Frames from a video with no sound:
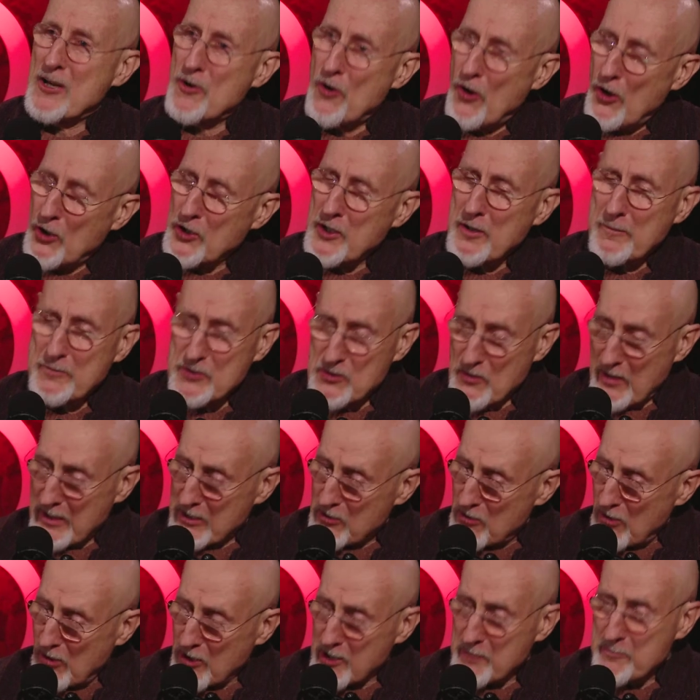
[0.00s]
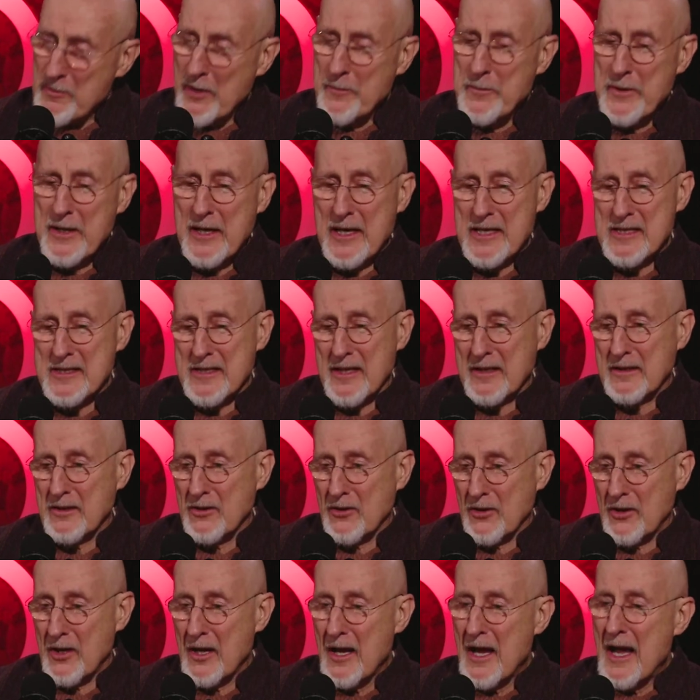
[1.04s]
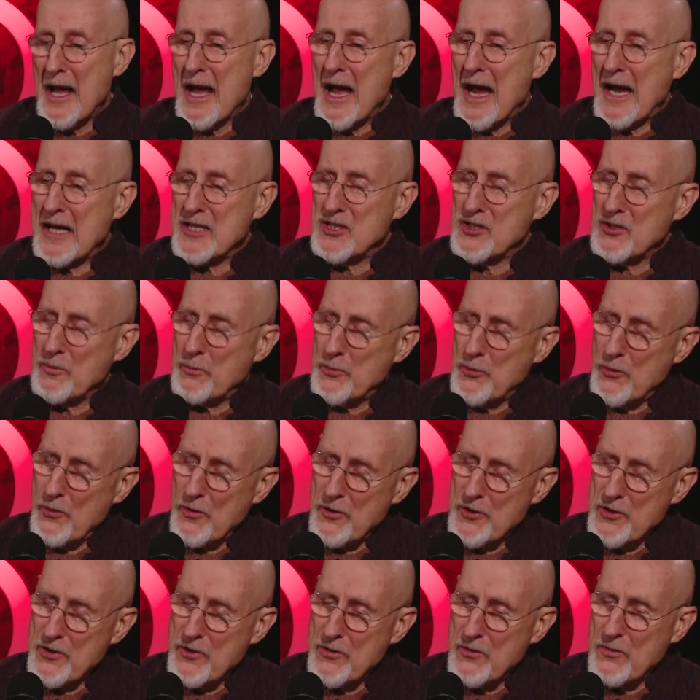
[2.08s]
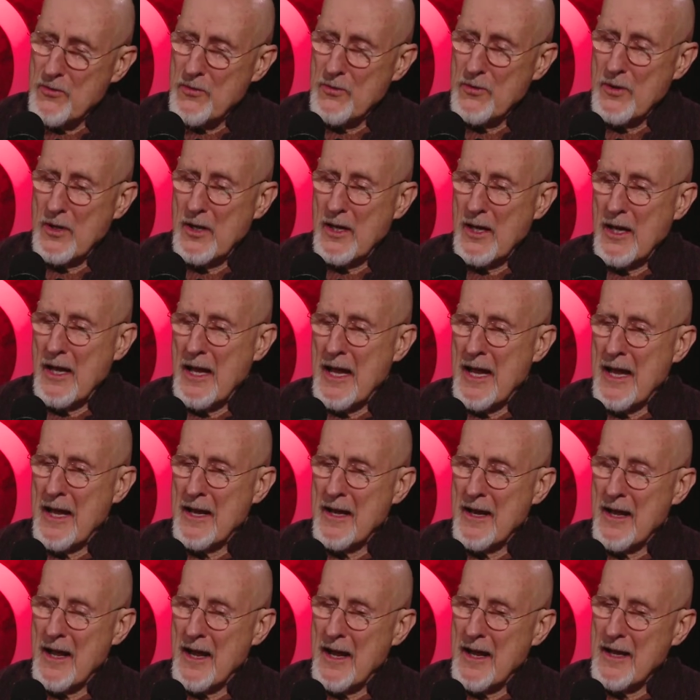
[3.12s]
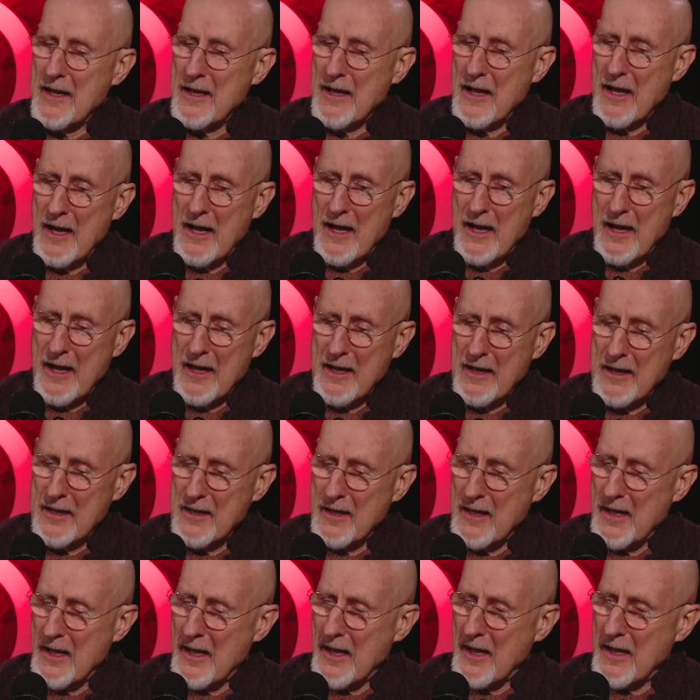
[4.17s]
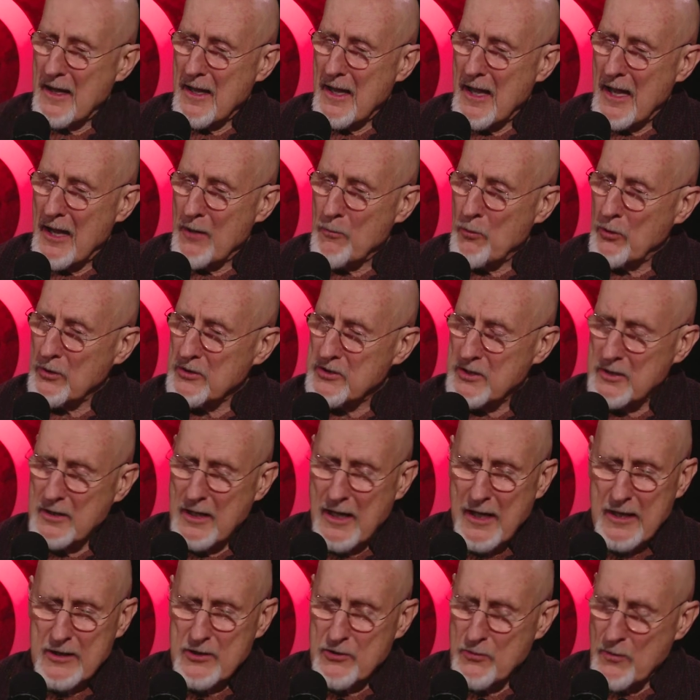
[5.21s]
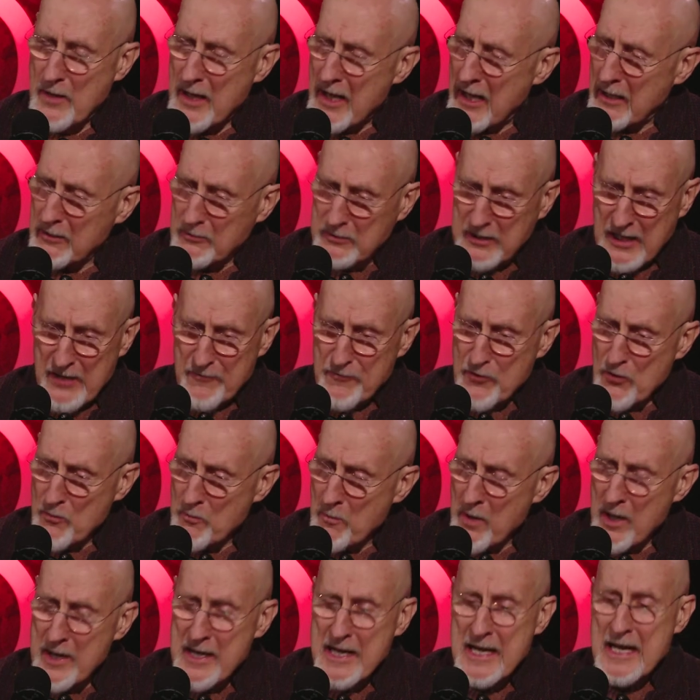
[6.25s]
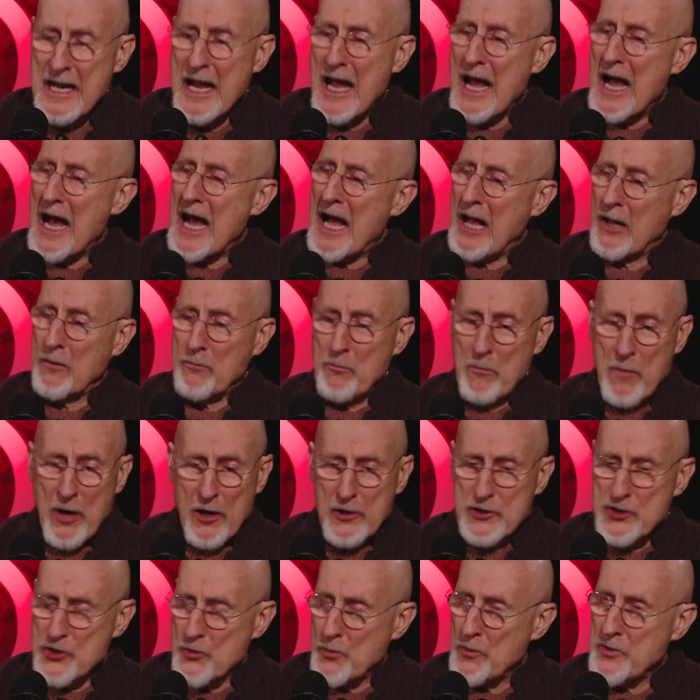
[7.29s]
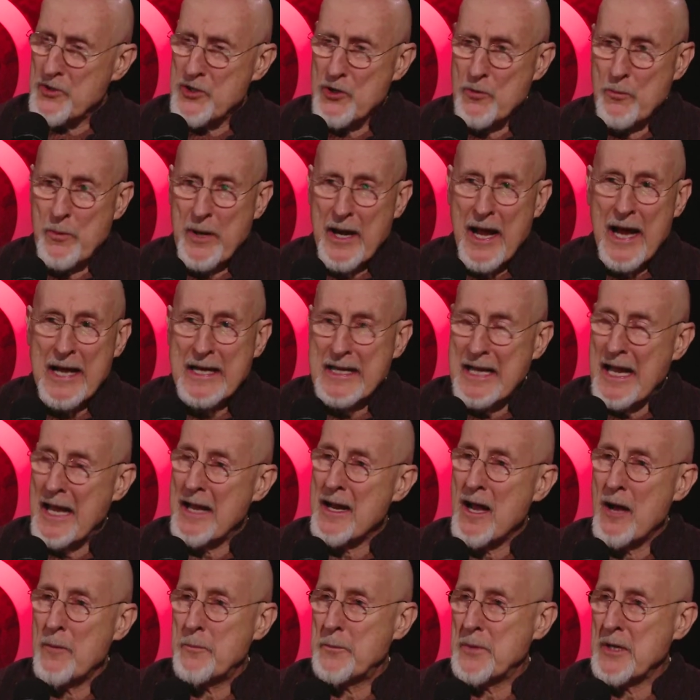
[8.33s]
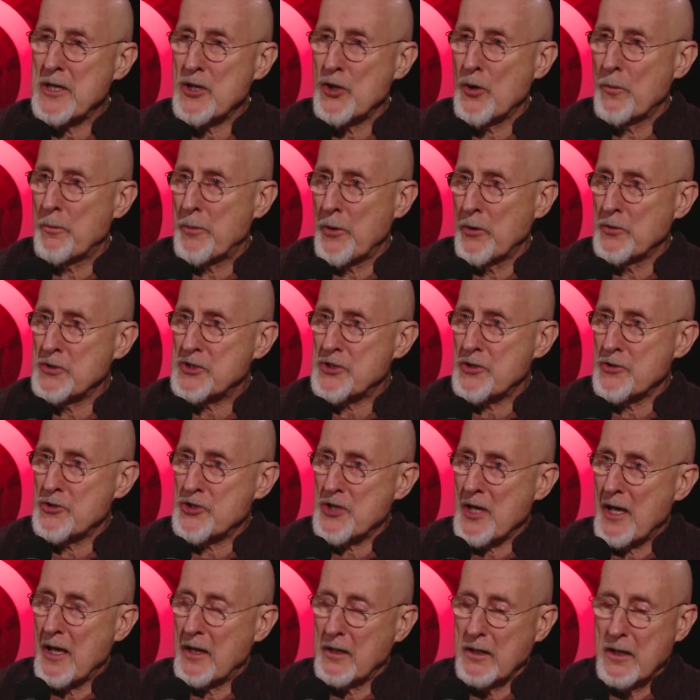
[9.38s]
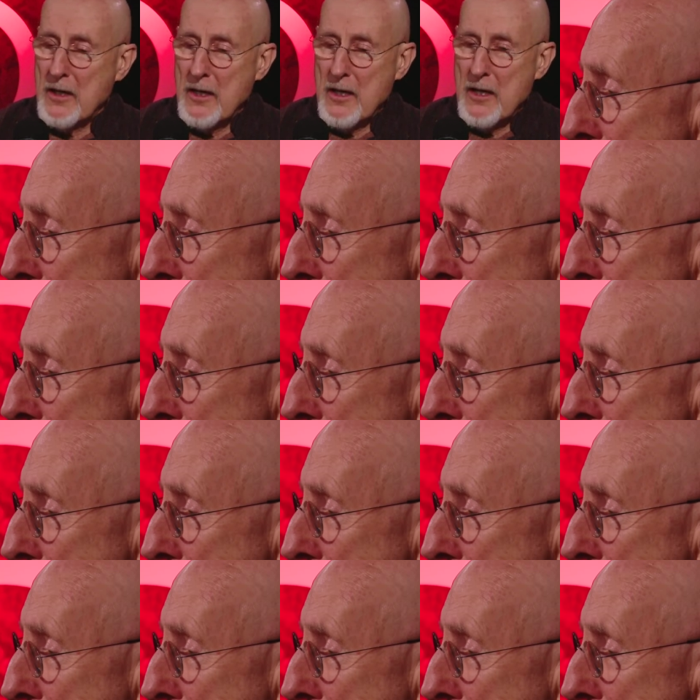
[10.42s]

I called up. So I called him up and I said, "Look, I support you and I, I, I, I will I do. I'll give you money. I'll march with you, but I cannot be your poster child."